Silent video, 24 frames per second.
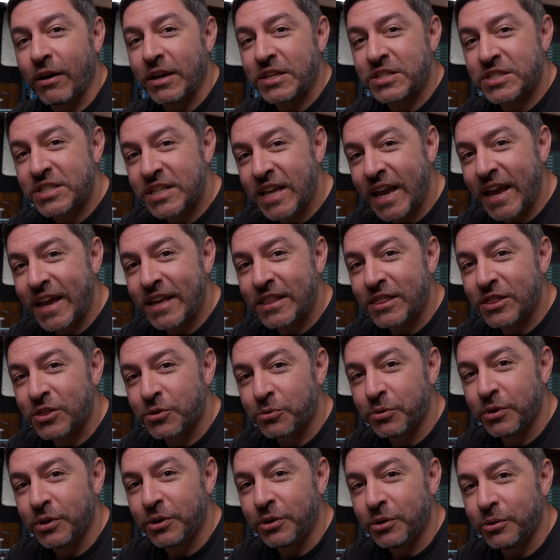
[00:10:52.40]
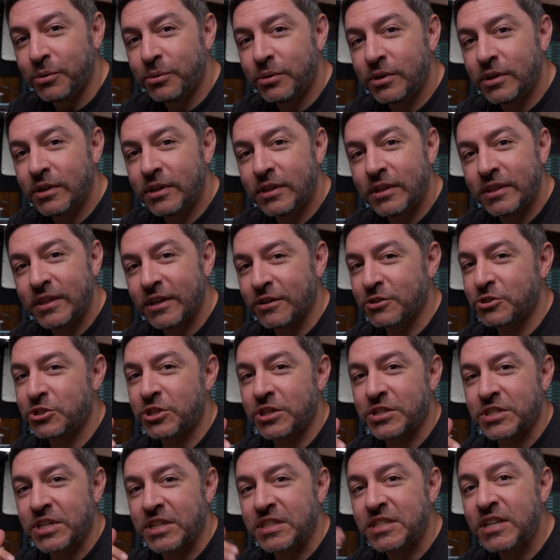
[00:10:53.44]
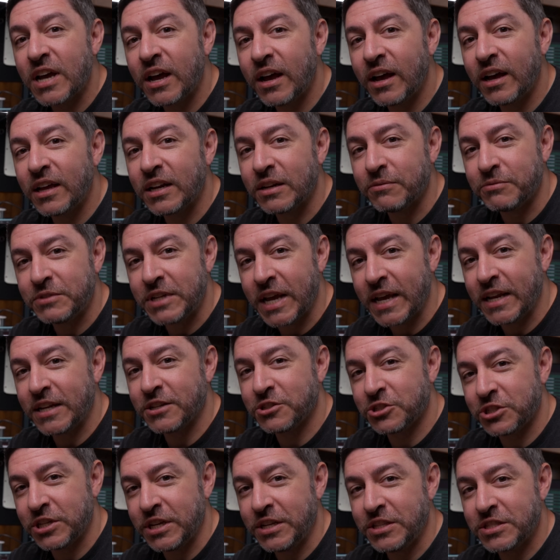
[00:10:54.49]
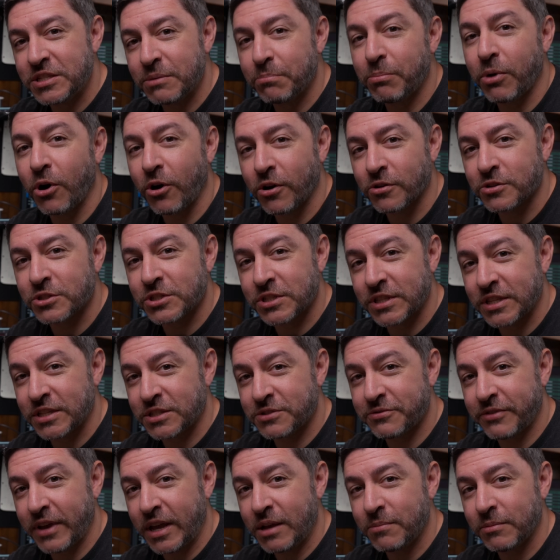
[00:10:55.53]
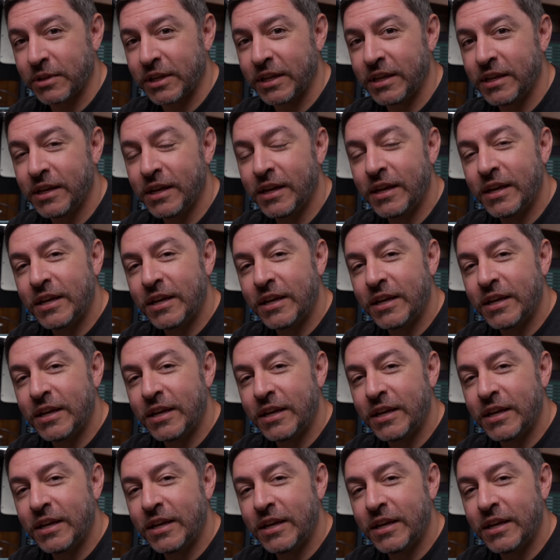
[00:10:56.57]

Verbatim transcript: I scanned through, there's just a ton of data sheets and parts in this family.